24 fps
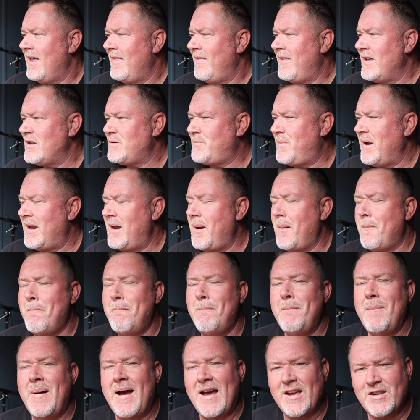there's
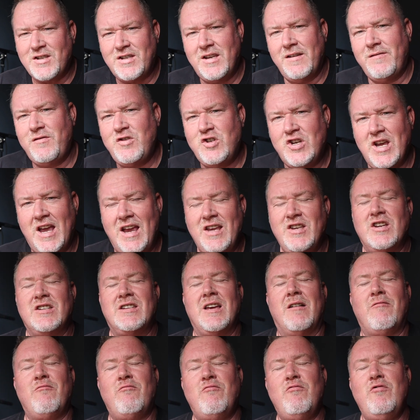been massive
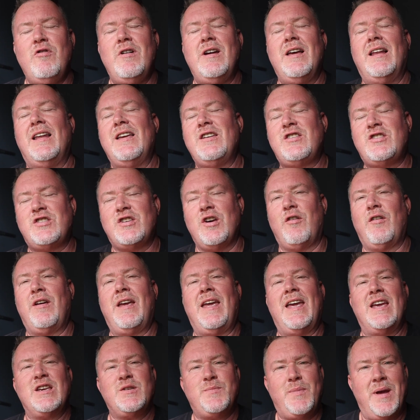changes. I'm really
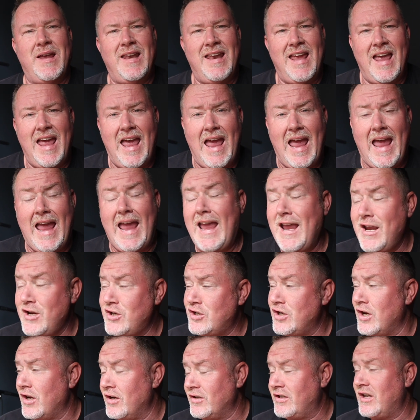sorry. It's been
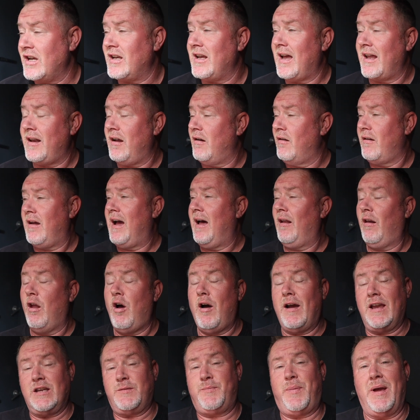ages. I don't know how
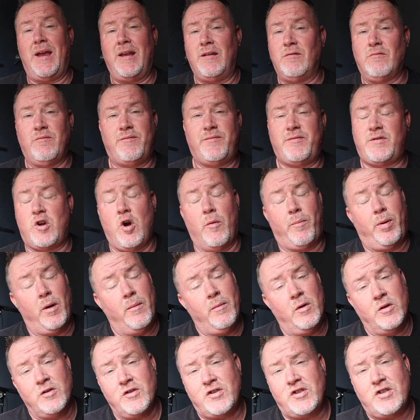long. It's been a couple
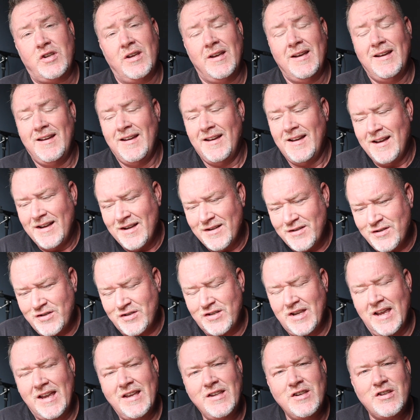of months
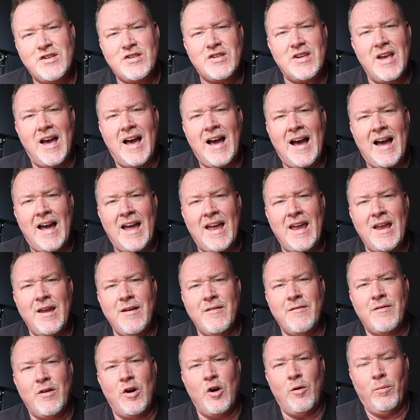since
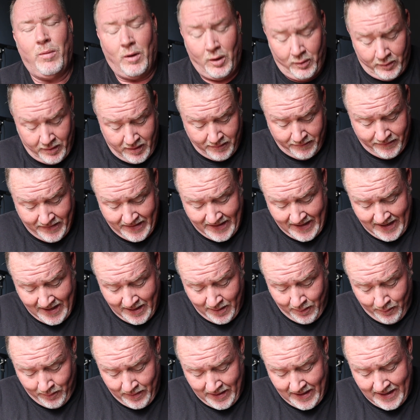I've uploaded a
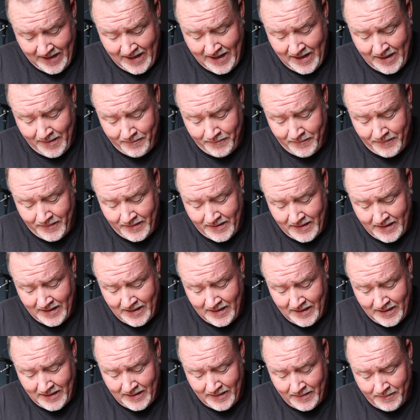video and
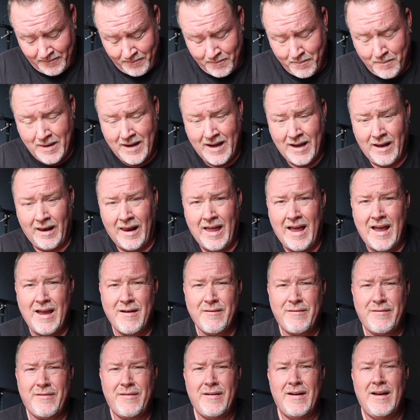um, my
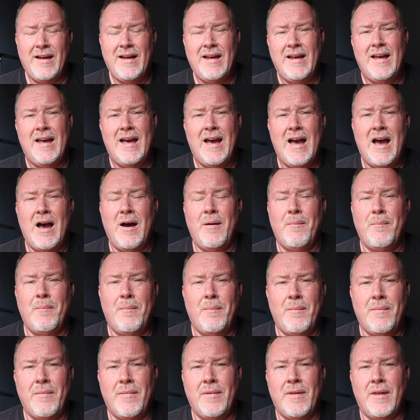life,
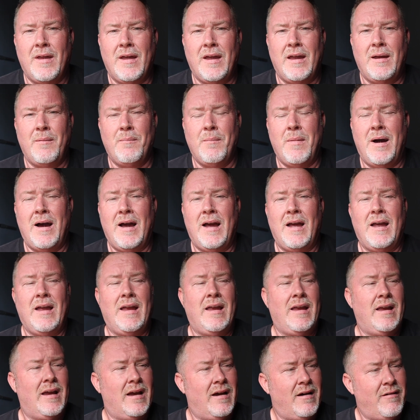um, the,
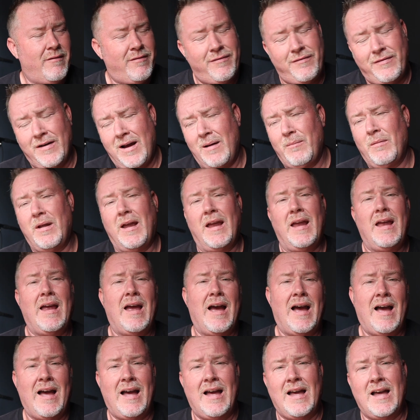my uh, family
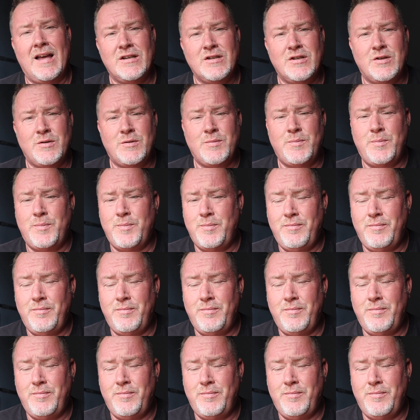has